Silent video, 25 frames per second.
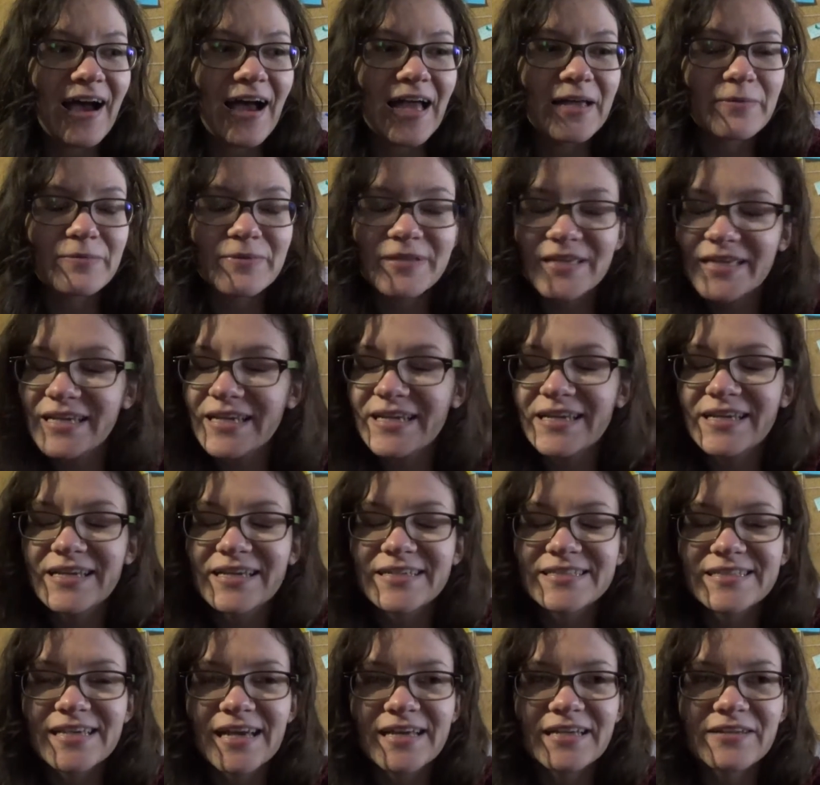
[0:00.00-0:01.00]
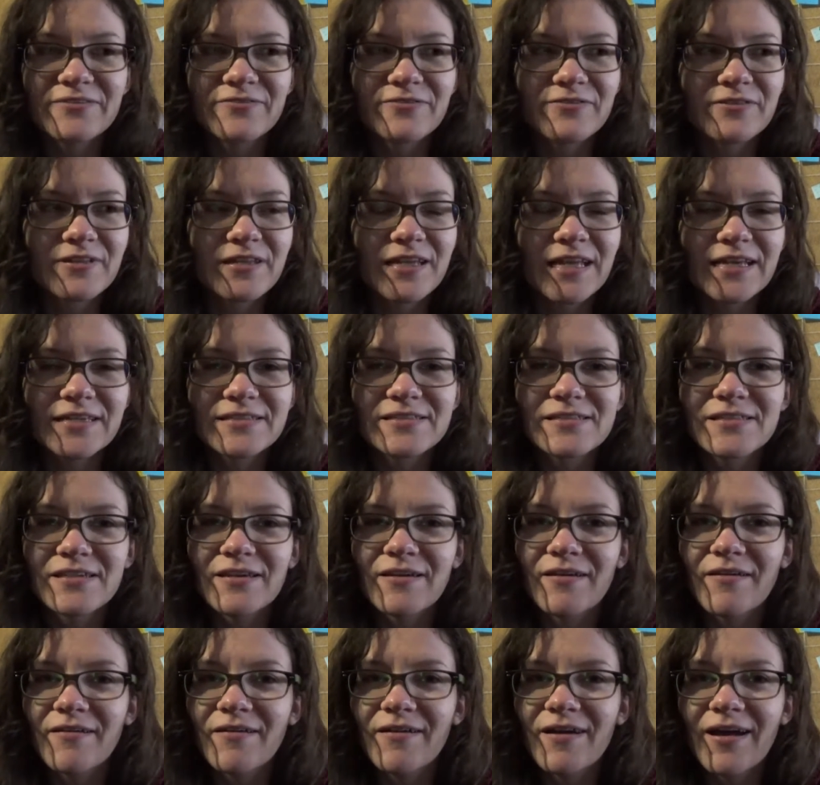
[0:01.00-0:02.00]
I'm giddy excited for the next
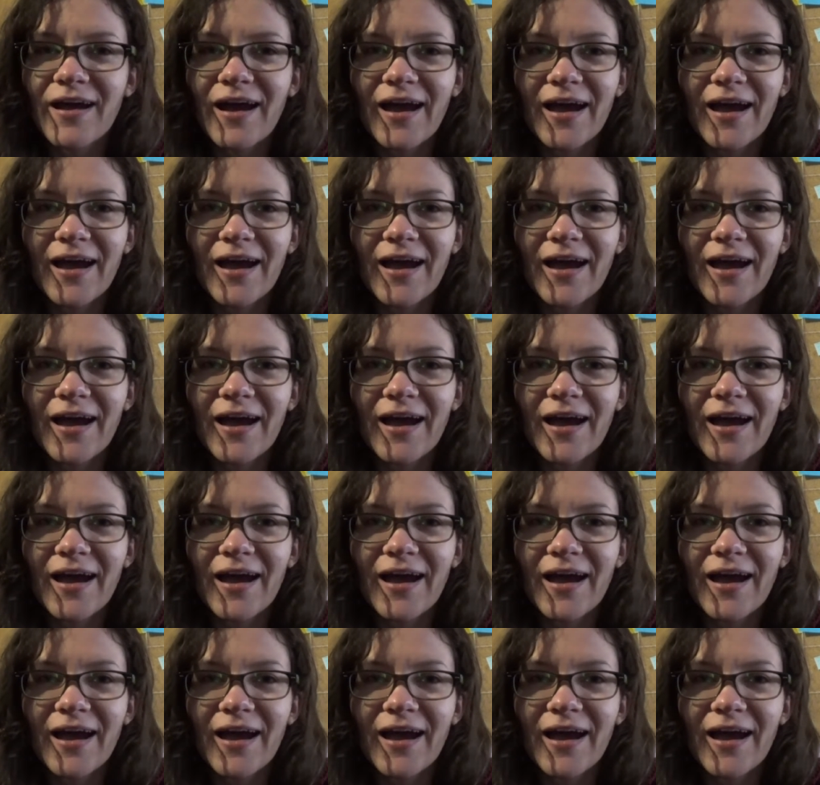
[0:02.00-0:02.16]
year.